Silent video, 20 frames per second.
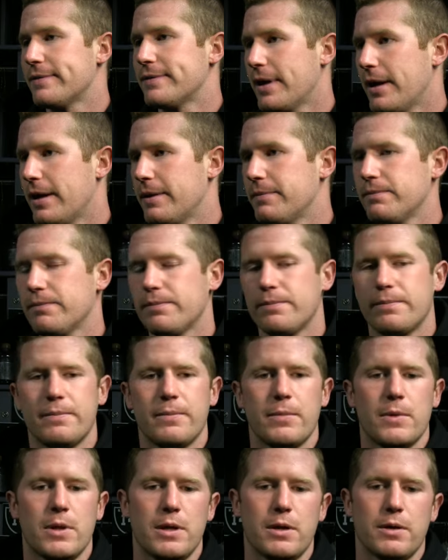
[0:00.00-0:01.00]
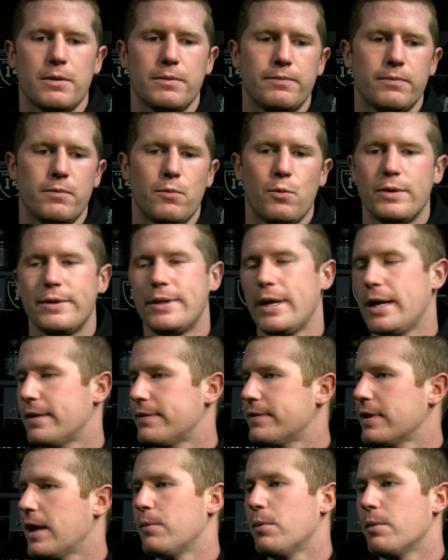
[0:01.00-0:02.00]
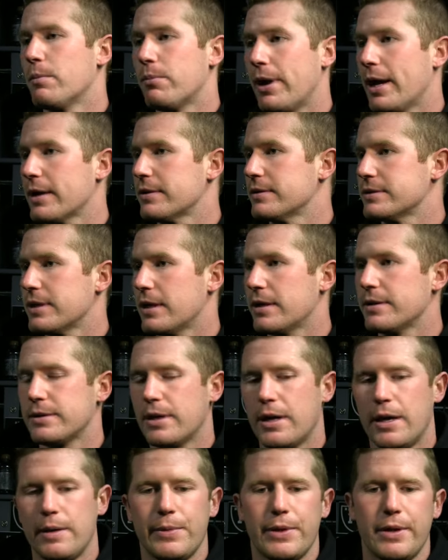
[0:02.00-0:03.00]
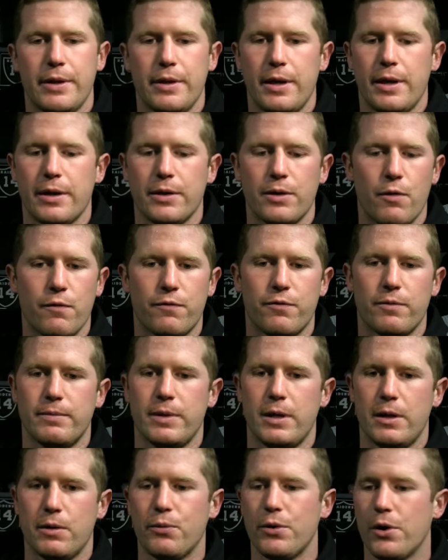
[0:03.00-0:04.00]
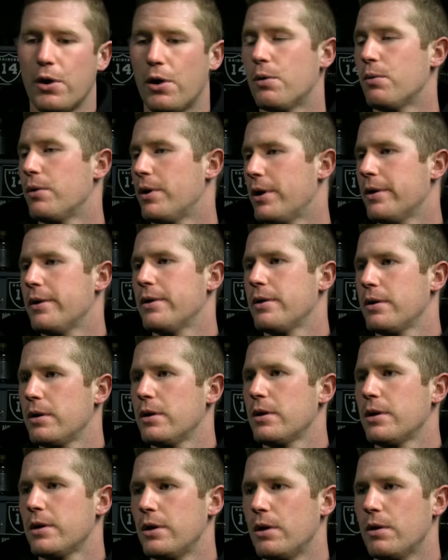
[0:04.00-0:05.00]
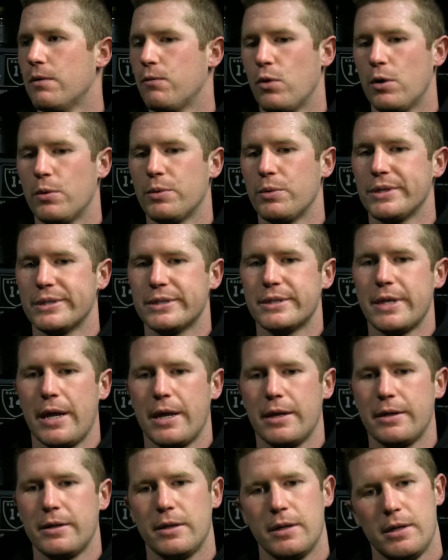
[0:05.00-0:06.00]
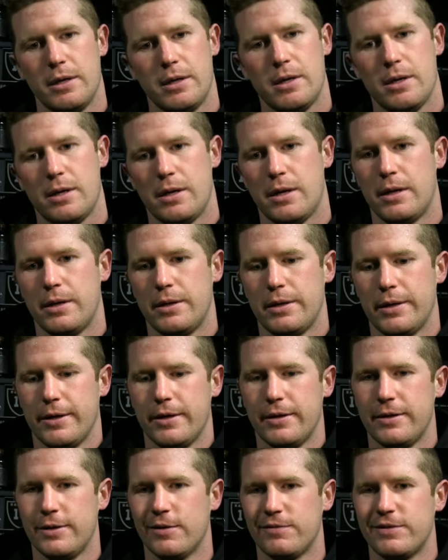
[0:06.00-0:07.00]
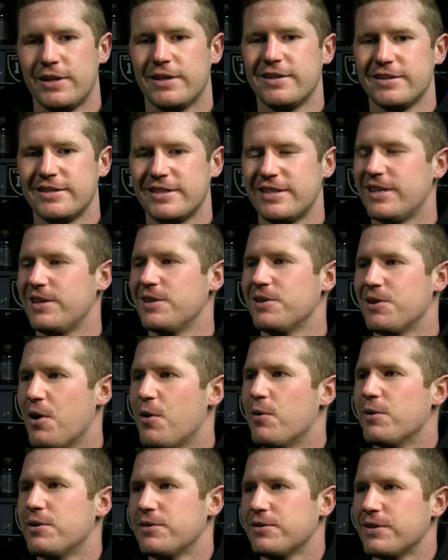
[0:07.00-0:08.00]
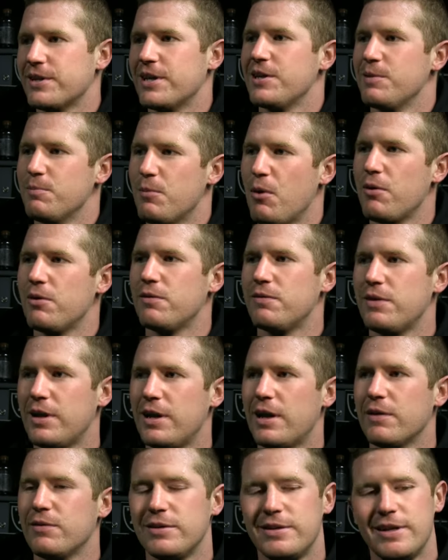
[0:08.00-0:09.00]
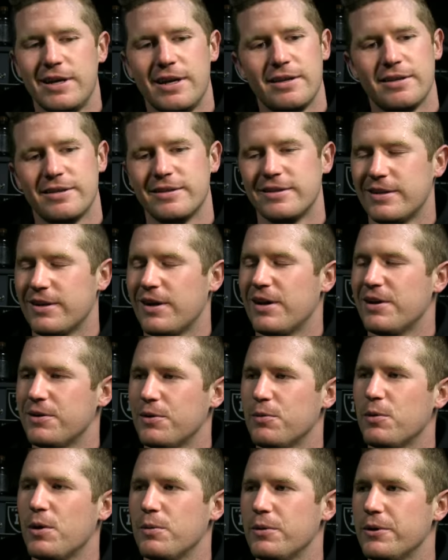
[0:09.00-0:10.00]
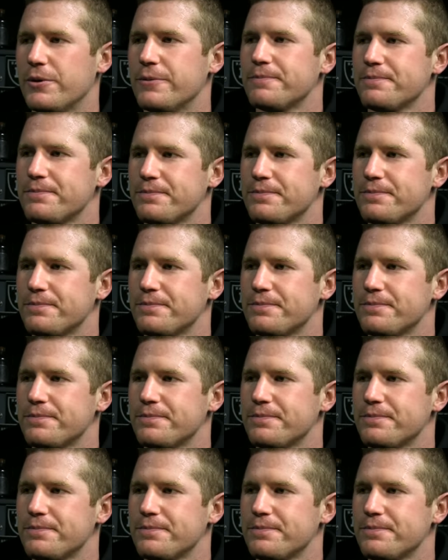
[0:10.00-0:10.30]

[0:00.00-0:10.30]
time, one day at a time, one practice at a time, and go from there. We are aware, you know, of where we stand. And, you know, if that doesn't get you going and get you motivated every day, then, you know, I don't know what will.